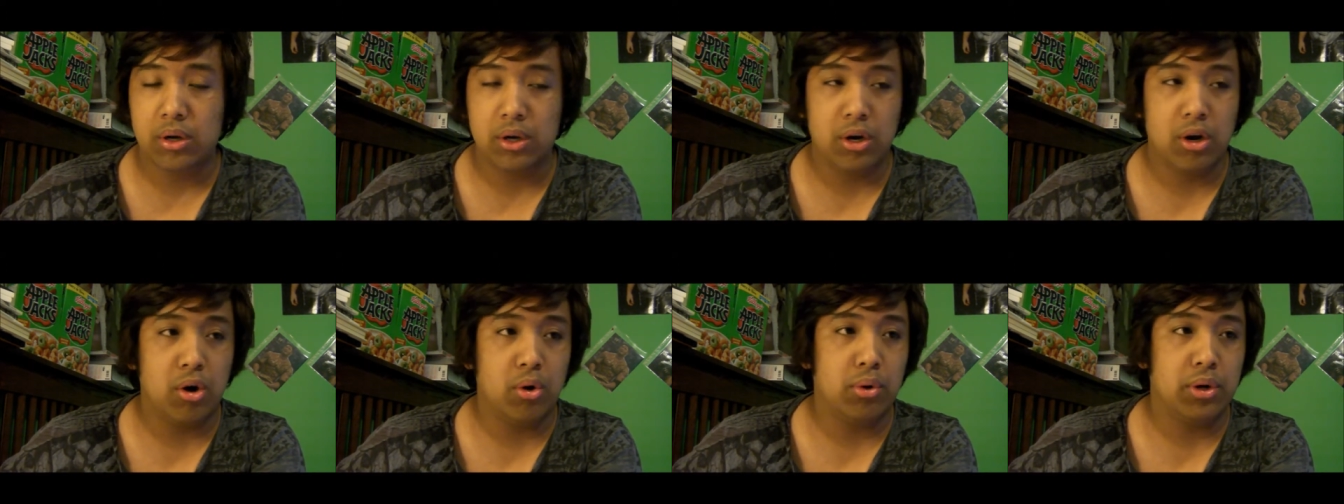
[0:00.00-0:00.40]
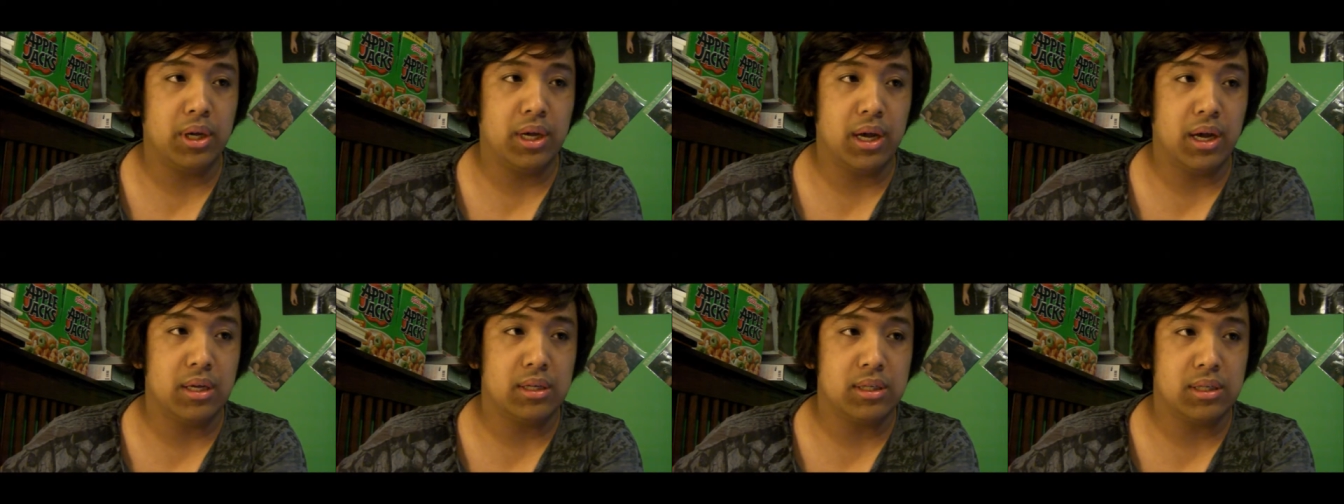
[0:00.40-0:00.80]
You know, he
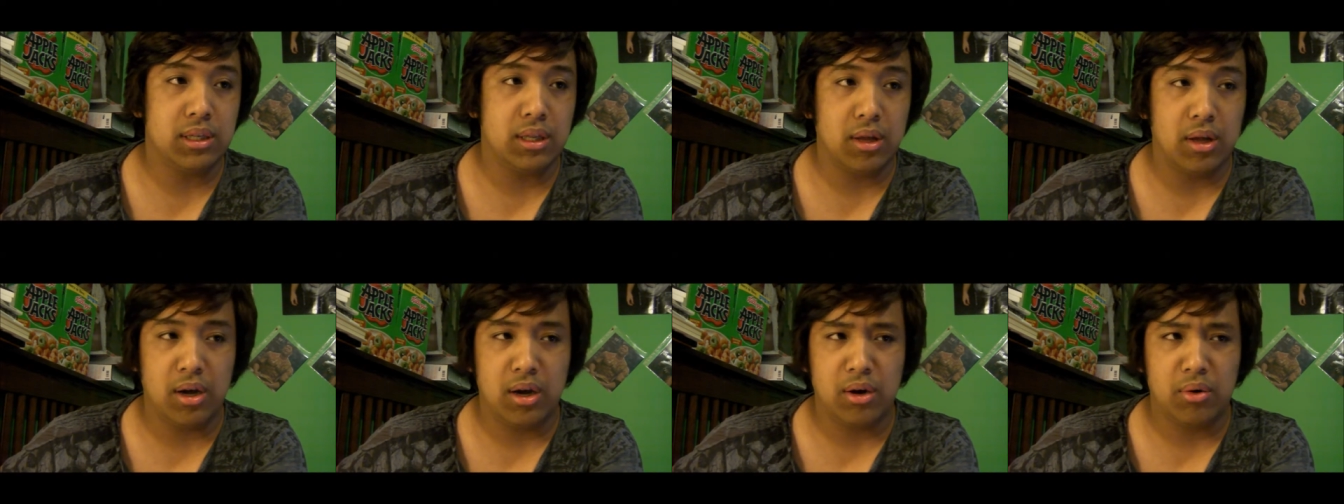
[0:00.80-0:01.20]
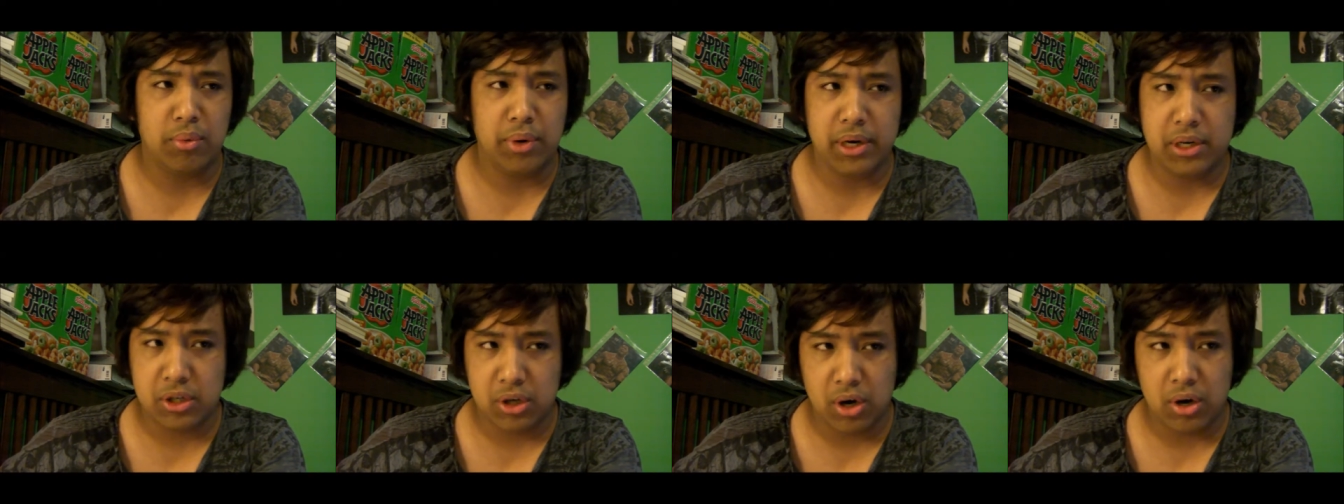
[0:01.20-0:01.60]
has the
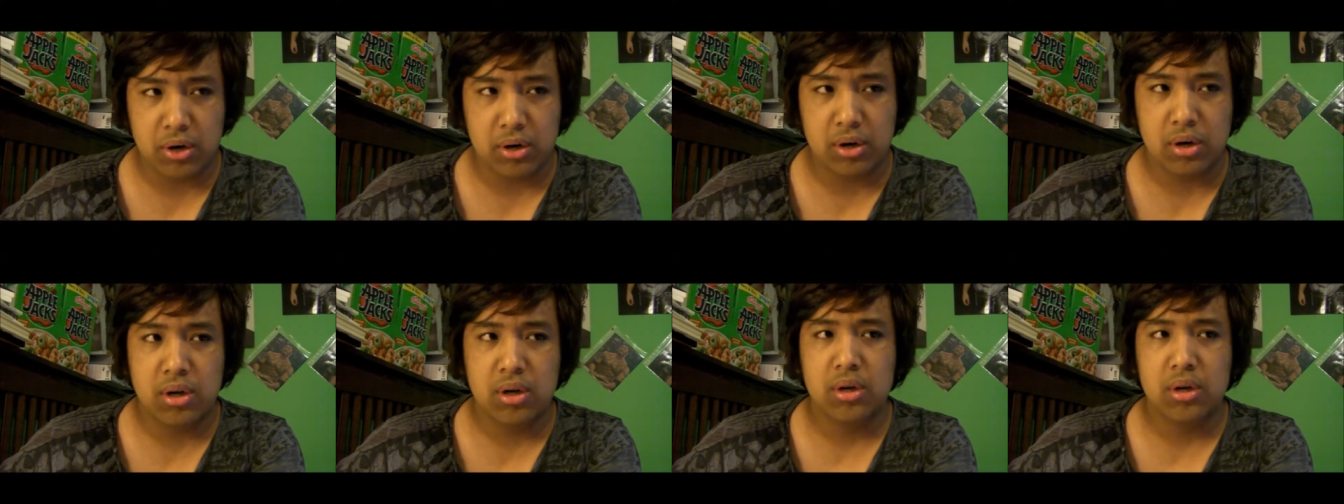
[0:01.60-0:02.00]
reach on